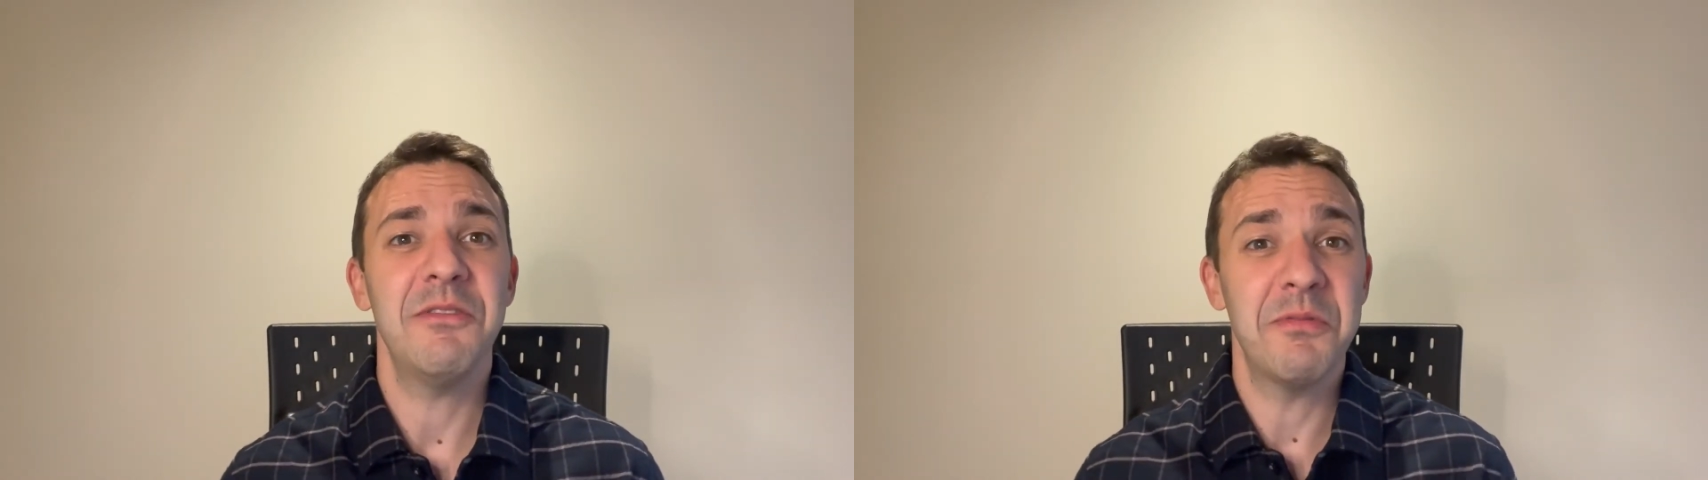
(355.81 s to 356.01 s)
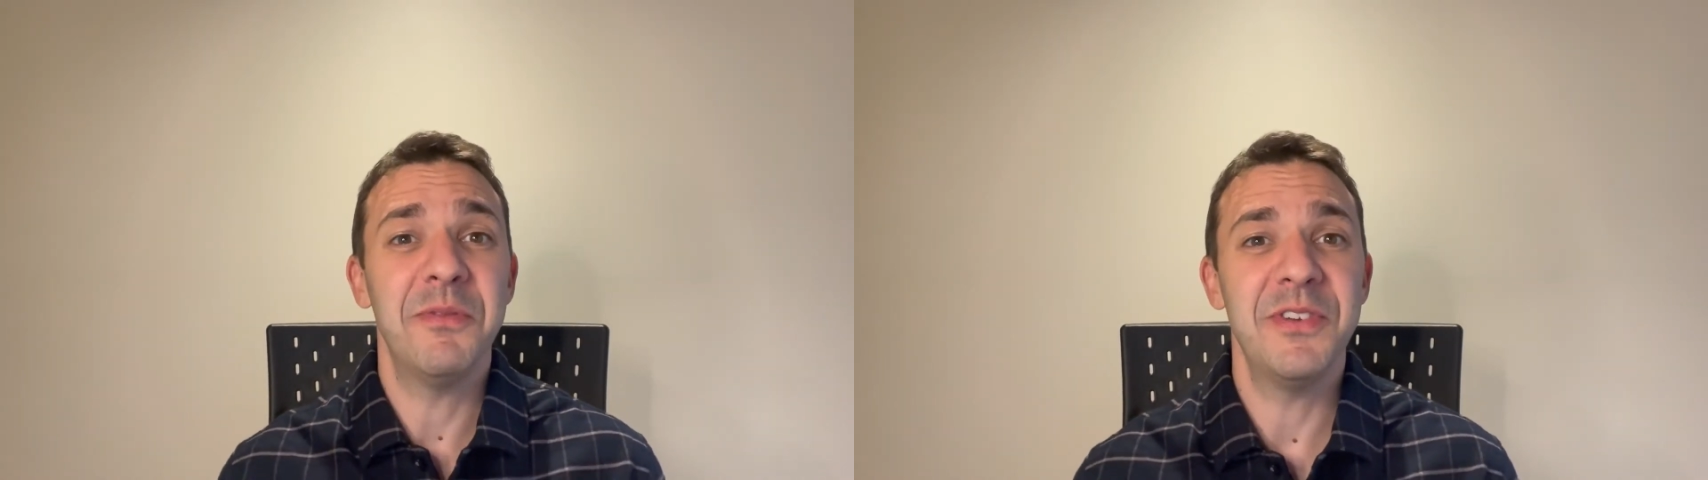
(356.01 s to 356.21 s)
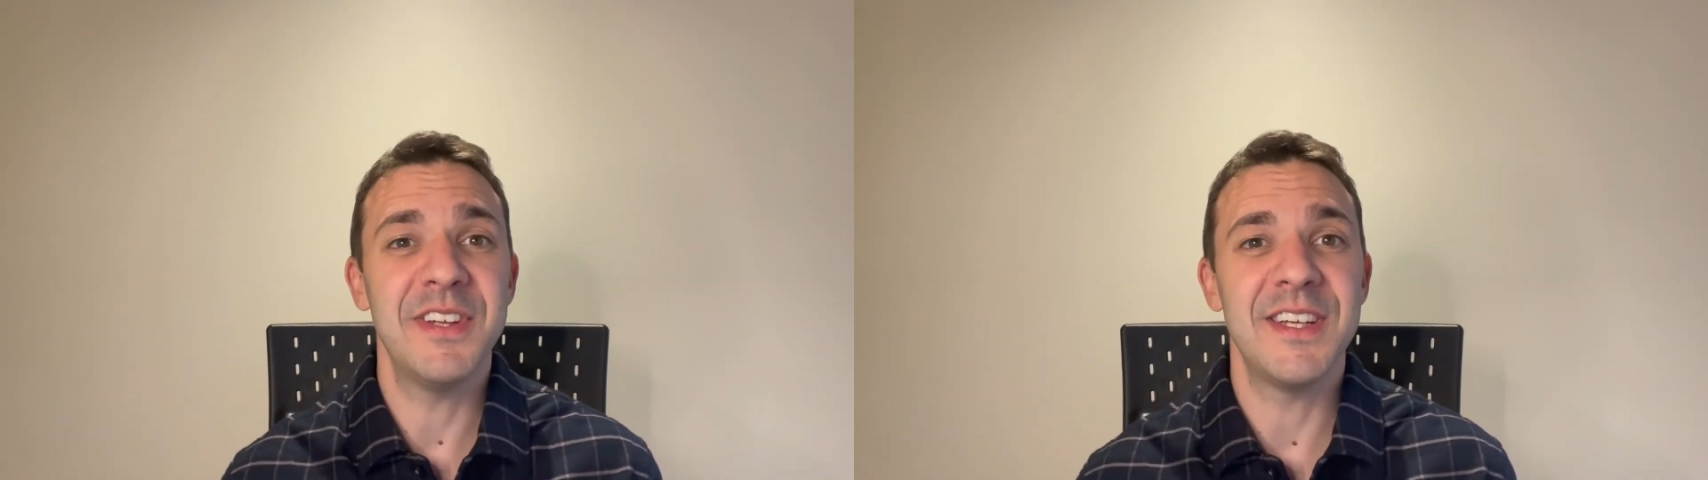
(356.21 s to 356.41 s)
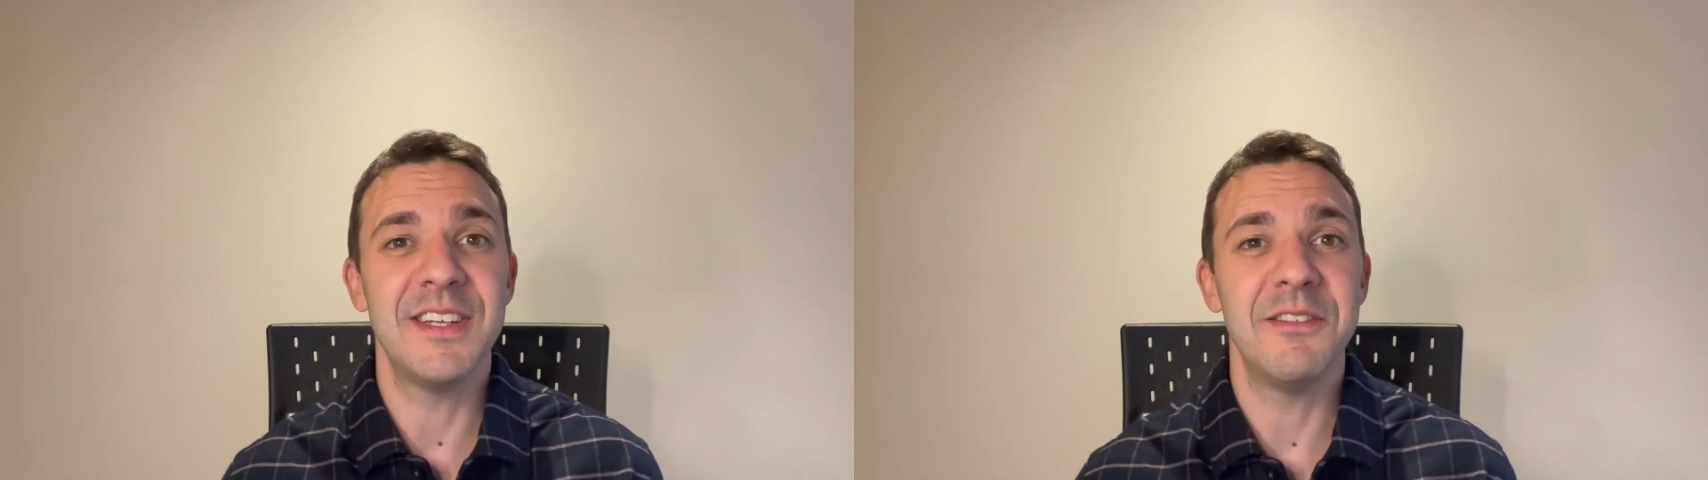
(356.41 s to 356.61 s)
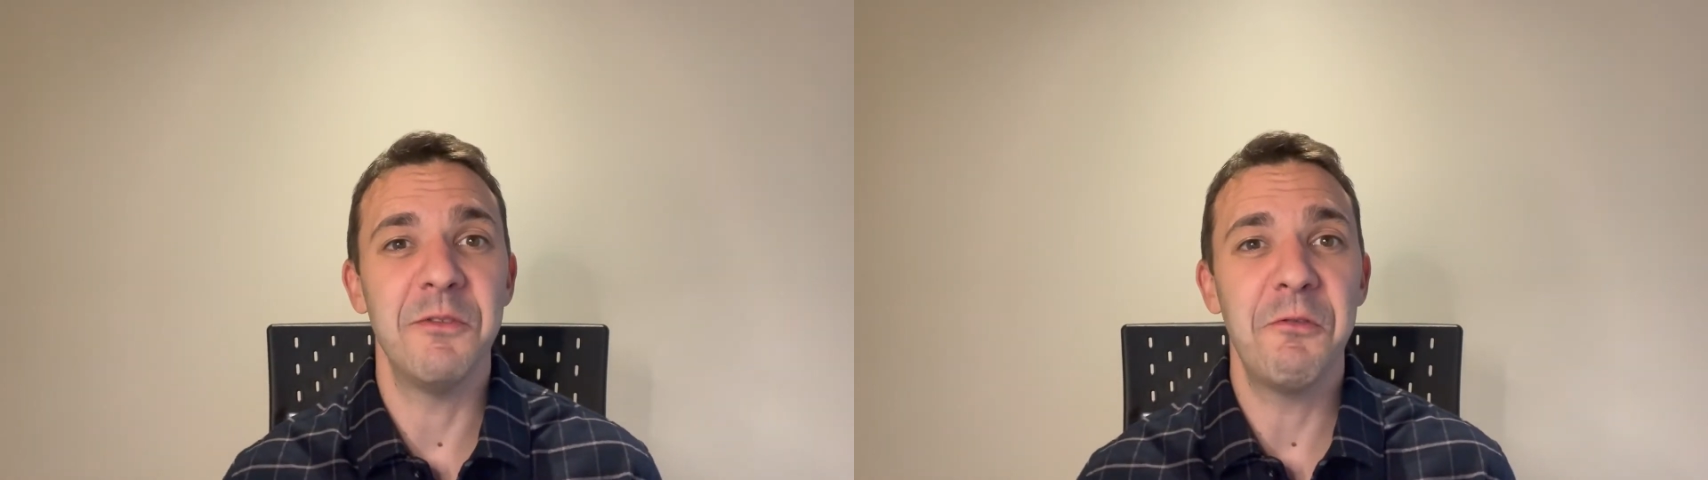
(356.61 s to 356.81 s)
we've
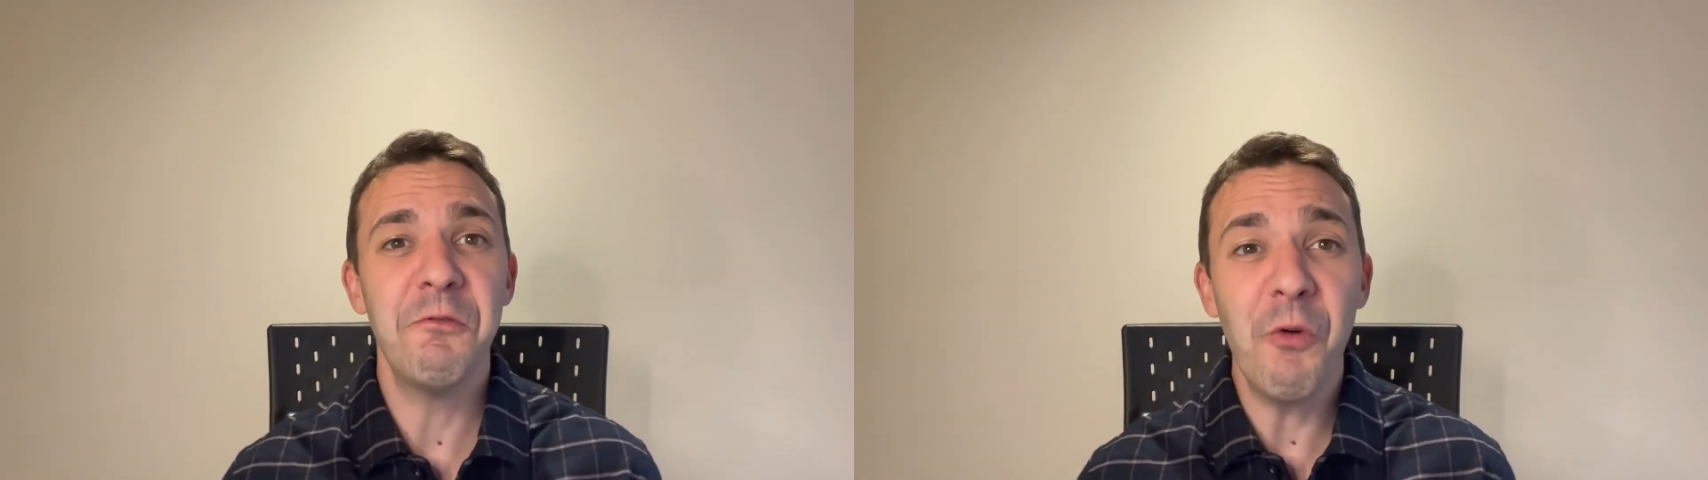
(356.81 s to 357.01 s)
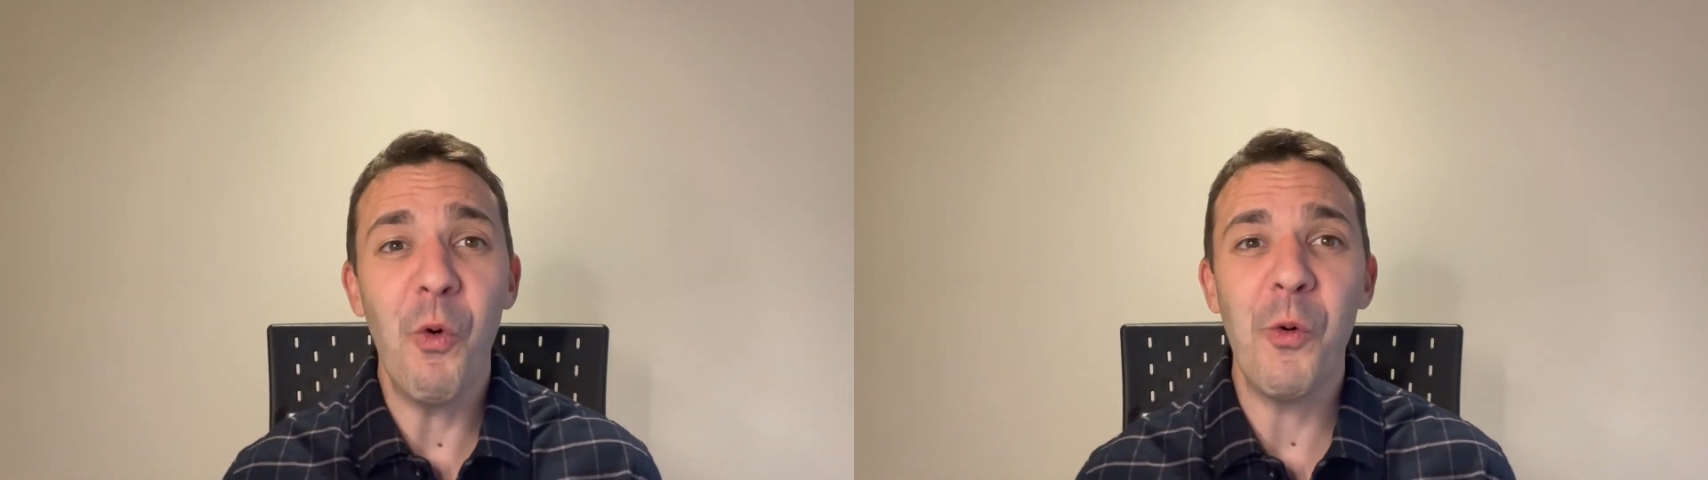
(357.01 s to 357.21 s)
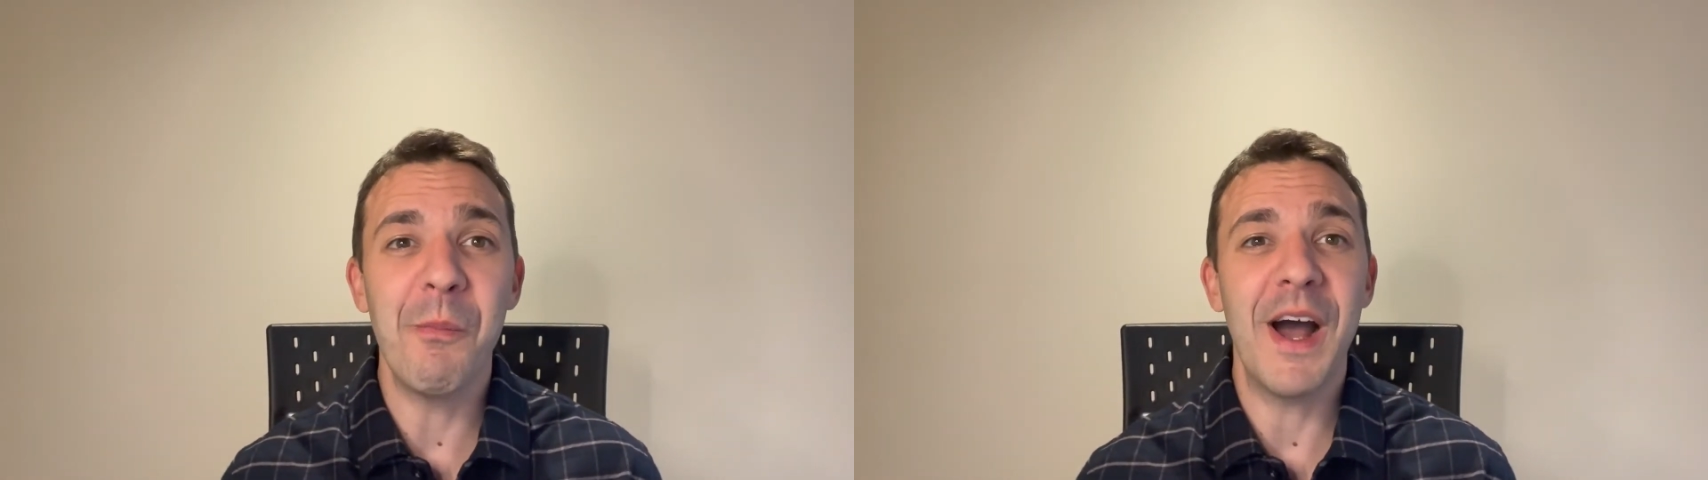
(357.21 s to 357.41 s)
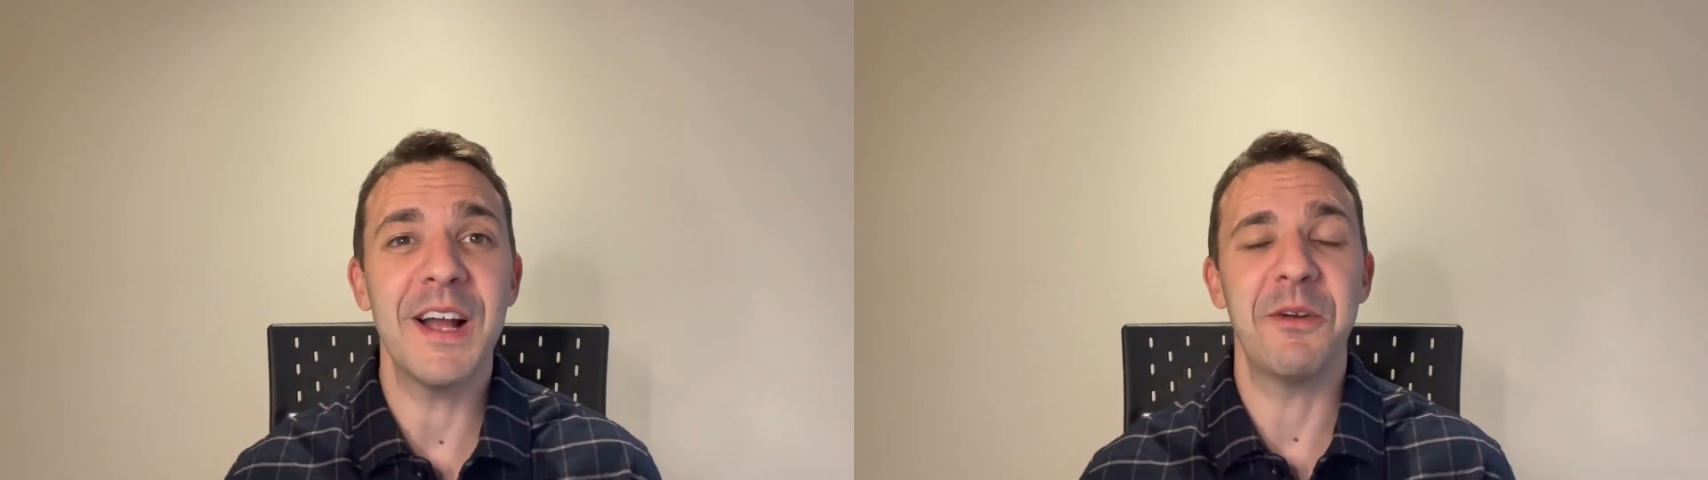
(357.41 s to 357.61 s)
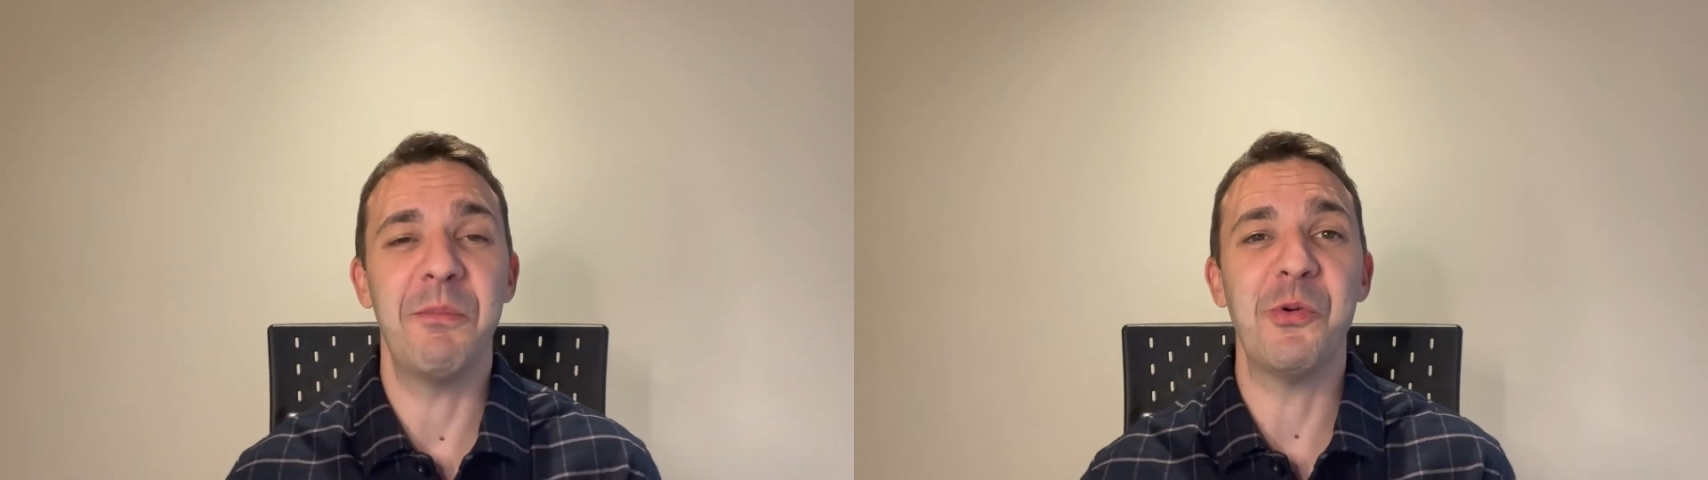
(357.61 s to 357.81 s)
seen four
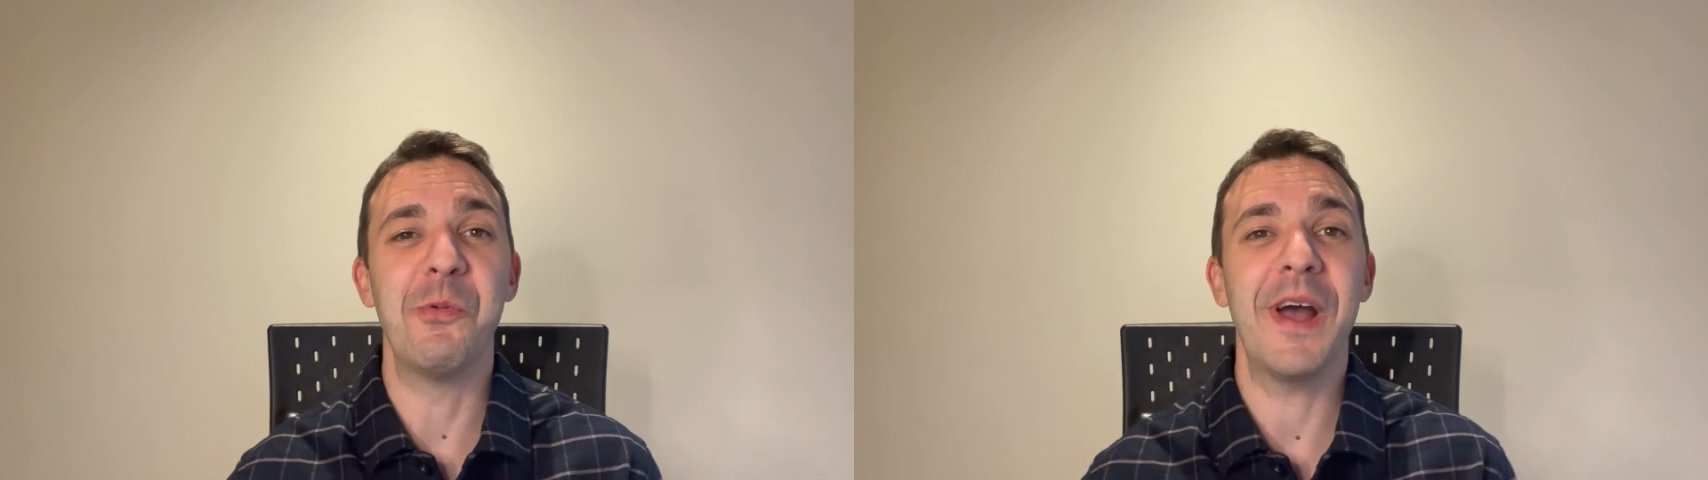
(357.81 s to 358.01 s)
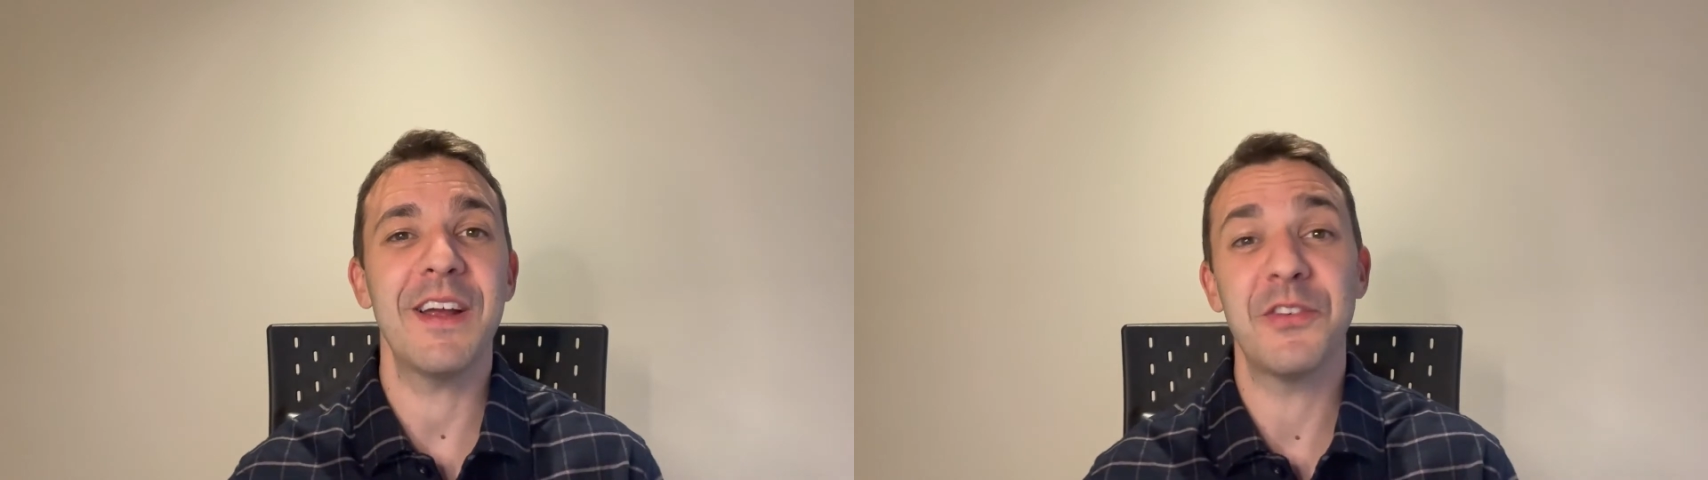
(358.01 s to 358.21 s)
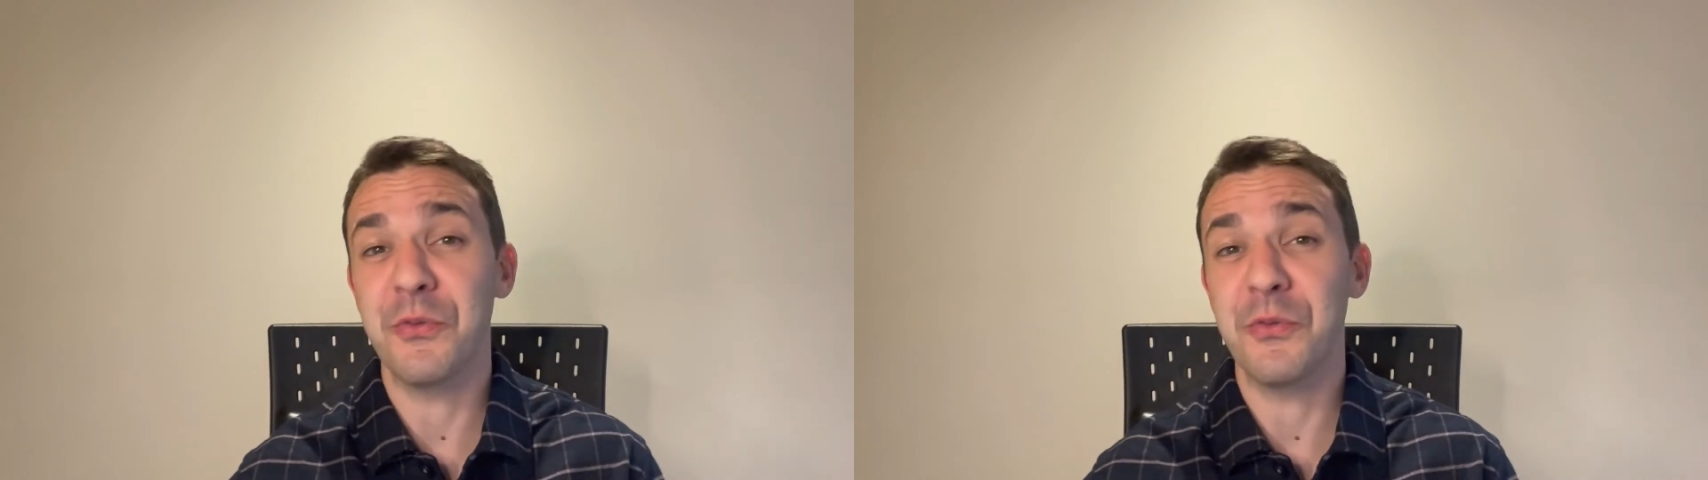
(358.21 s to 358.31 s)
market pullbacks